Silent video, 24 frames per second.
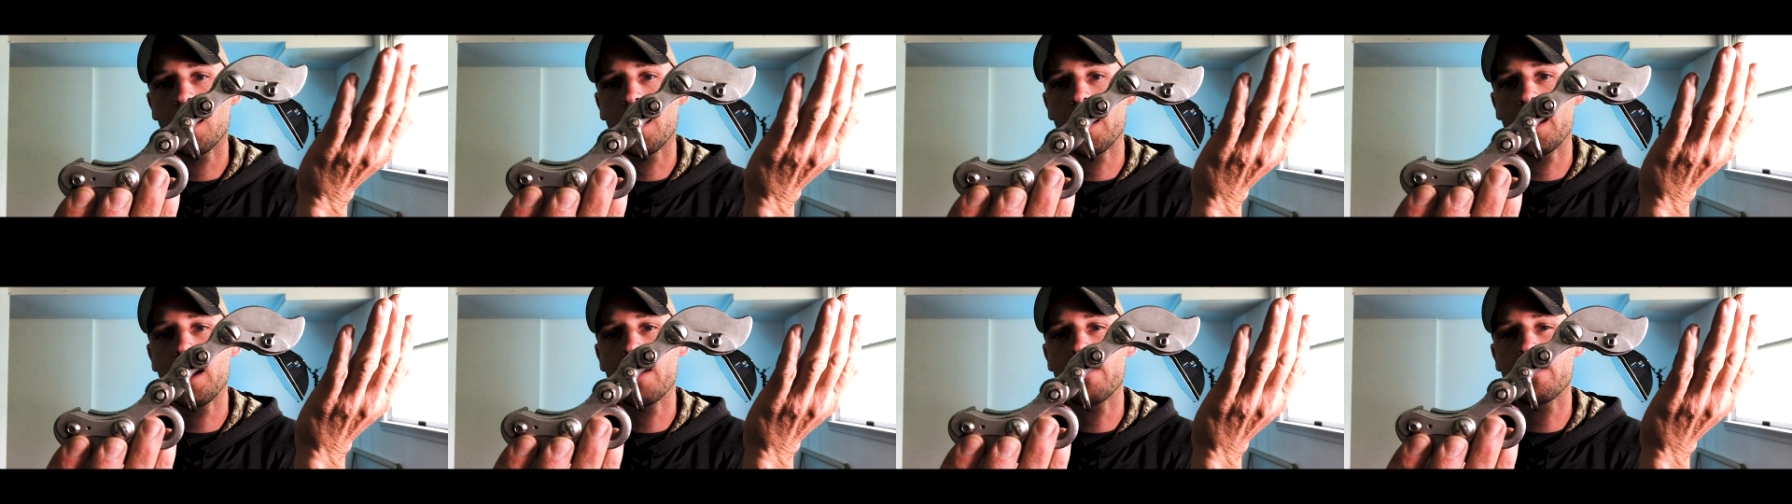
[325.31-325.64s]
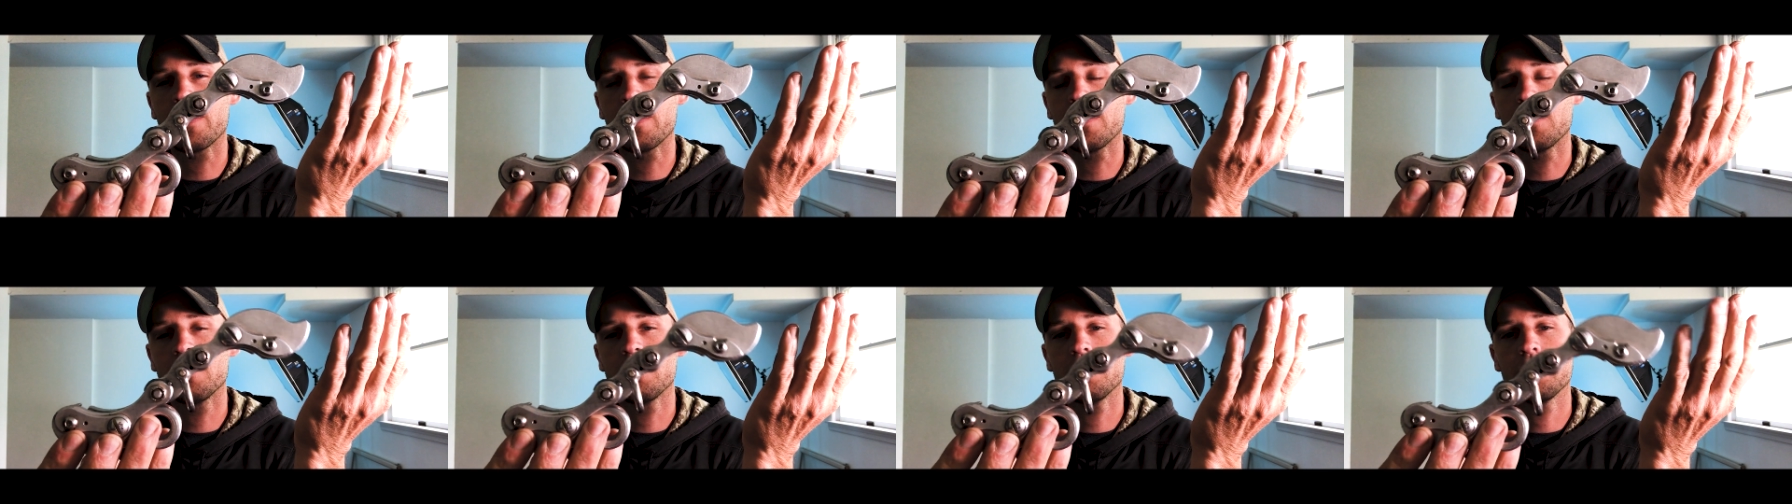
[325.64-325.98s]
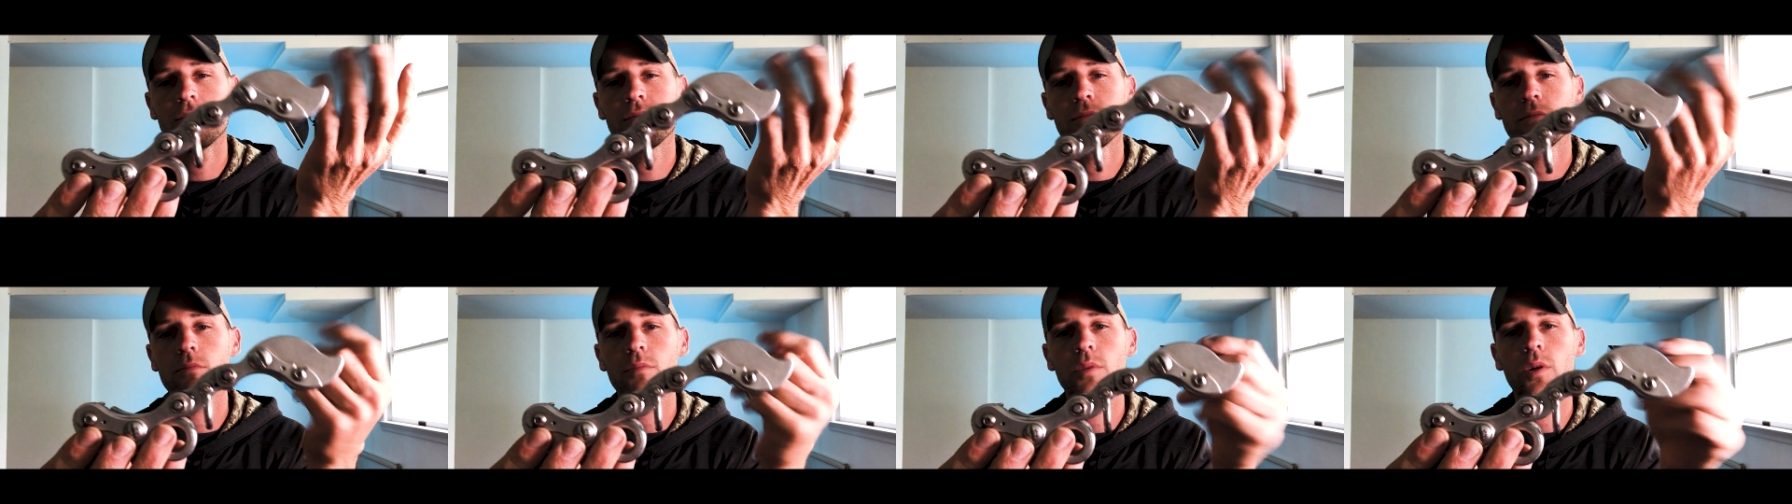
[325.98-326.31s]
I haven't
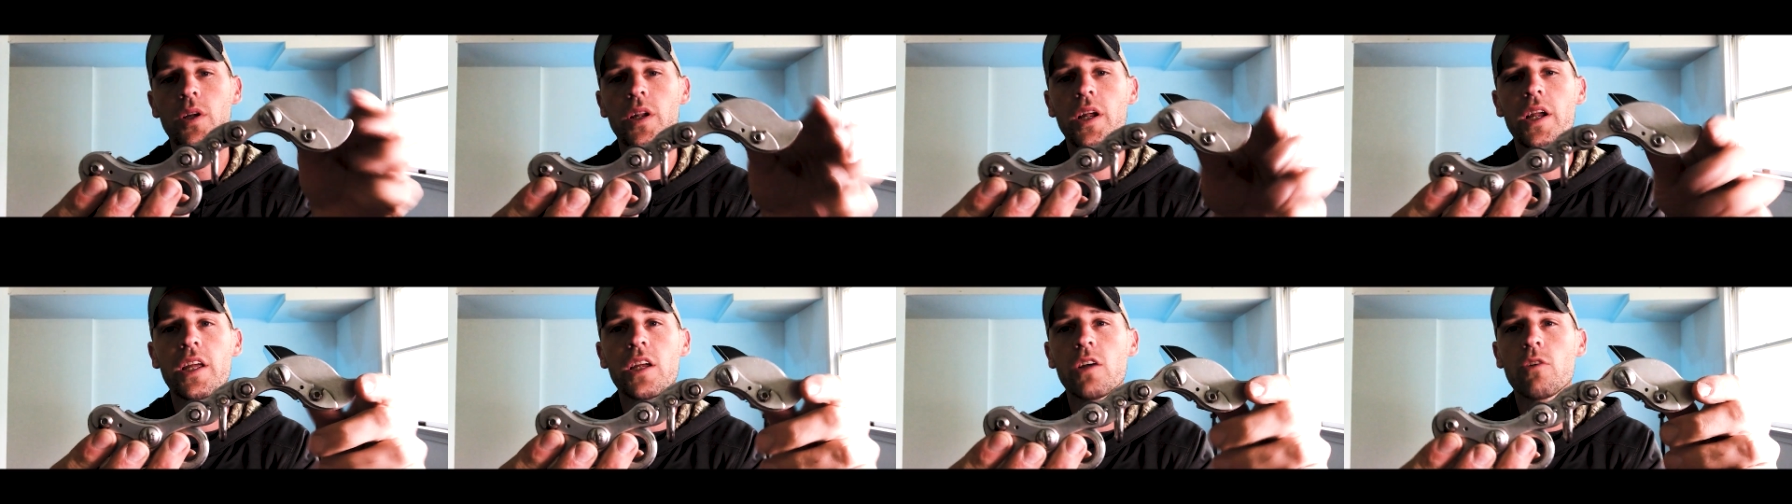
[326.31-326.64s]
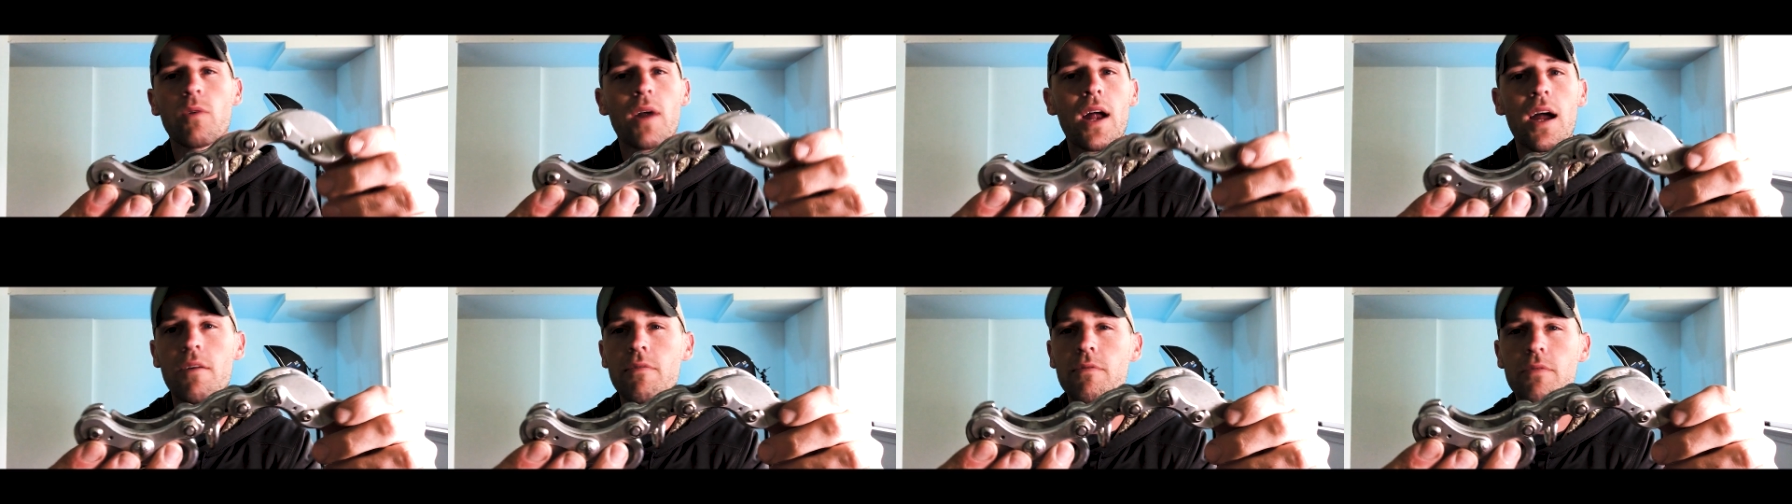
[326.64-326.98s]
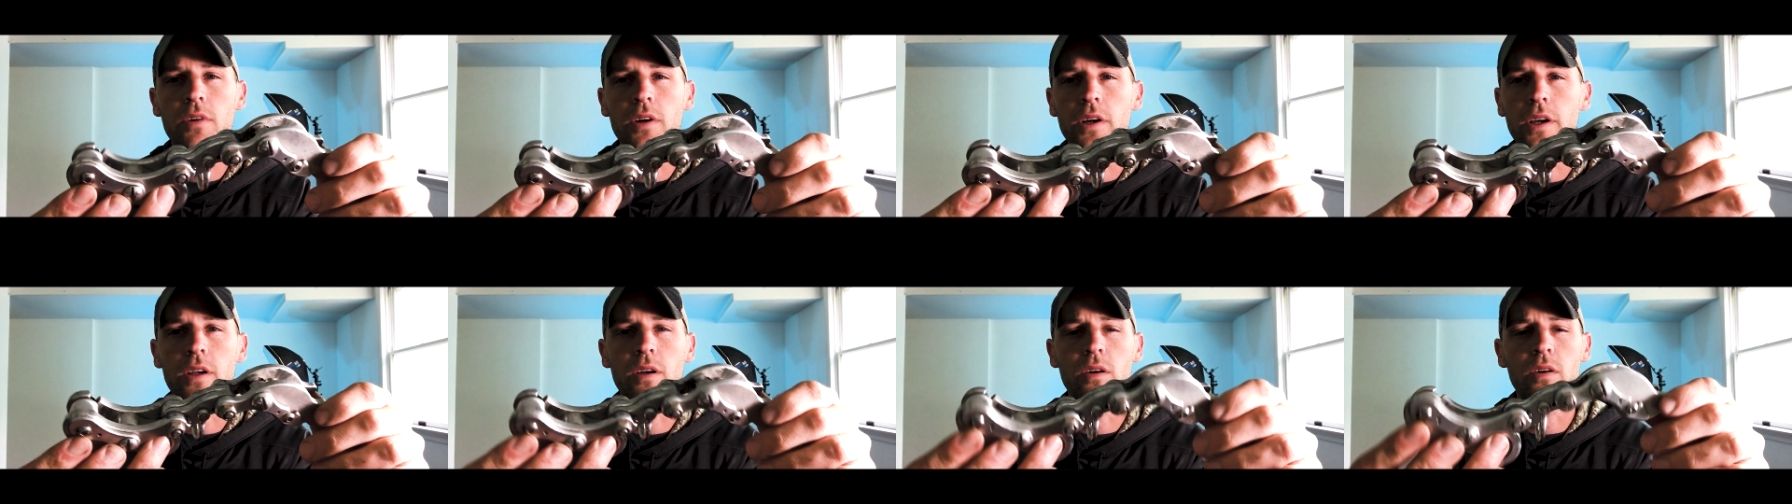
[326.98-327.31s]
put any
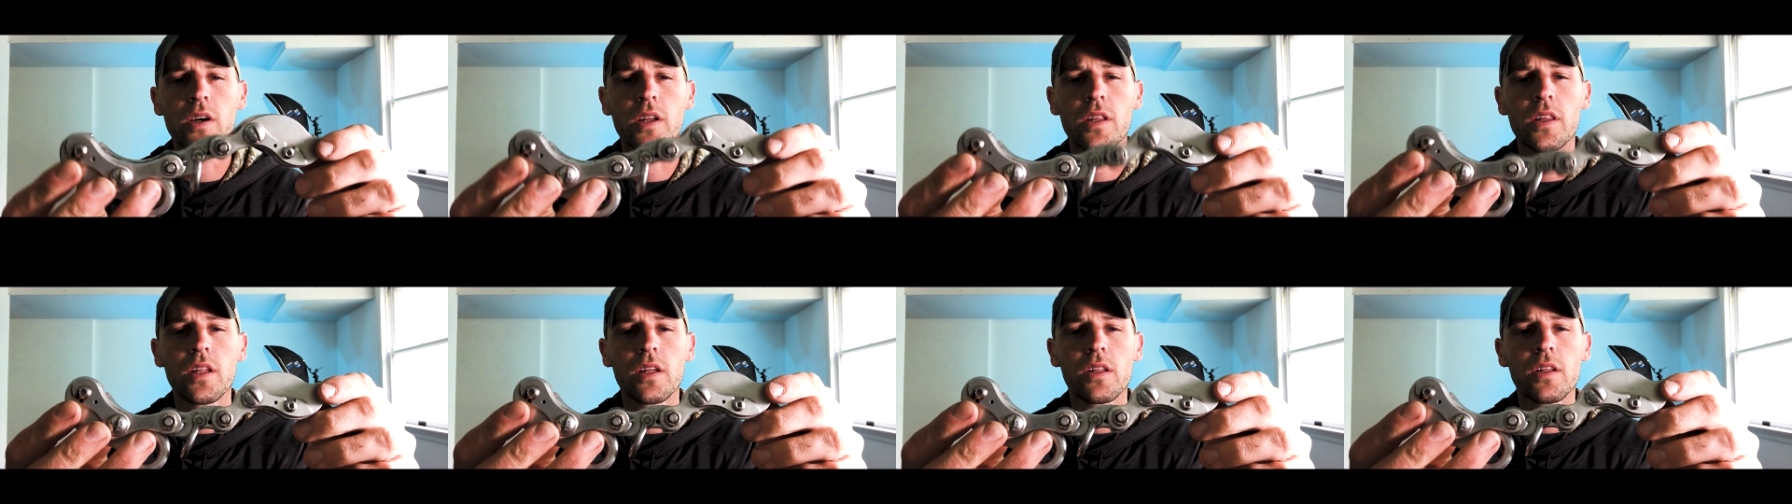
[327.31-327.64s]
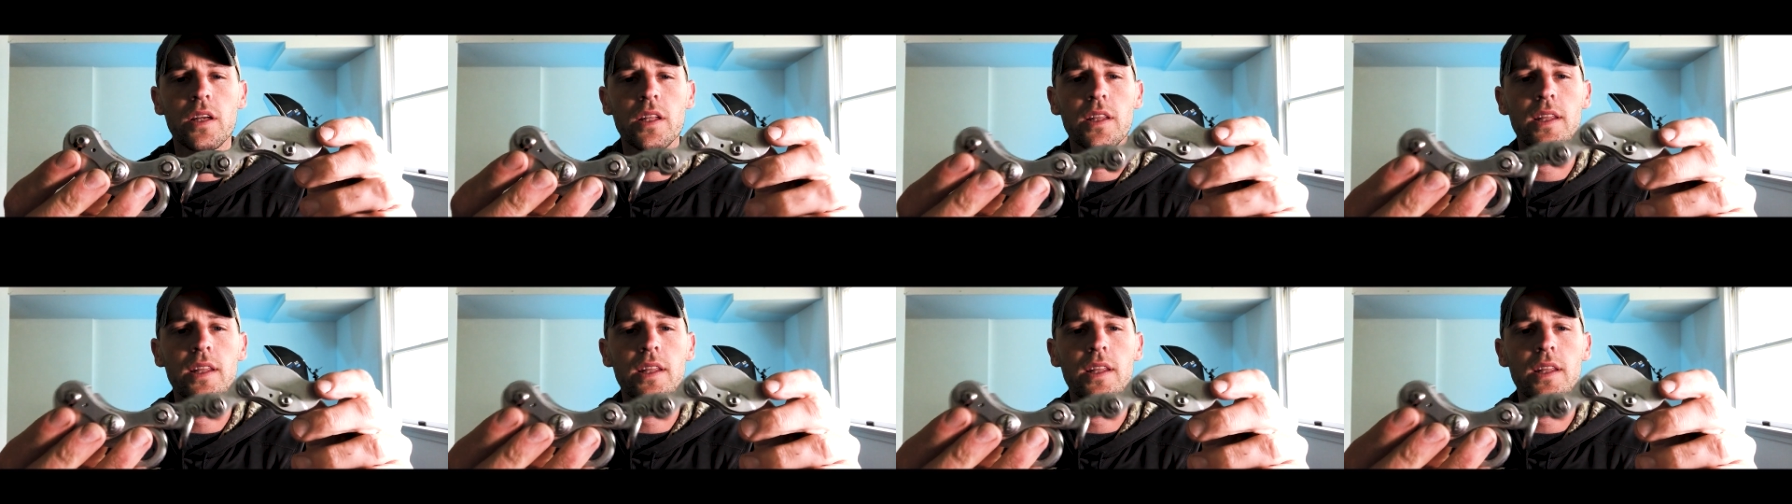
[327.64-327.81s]
graphite or anything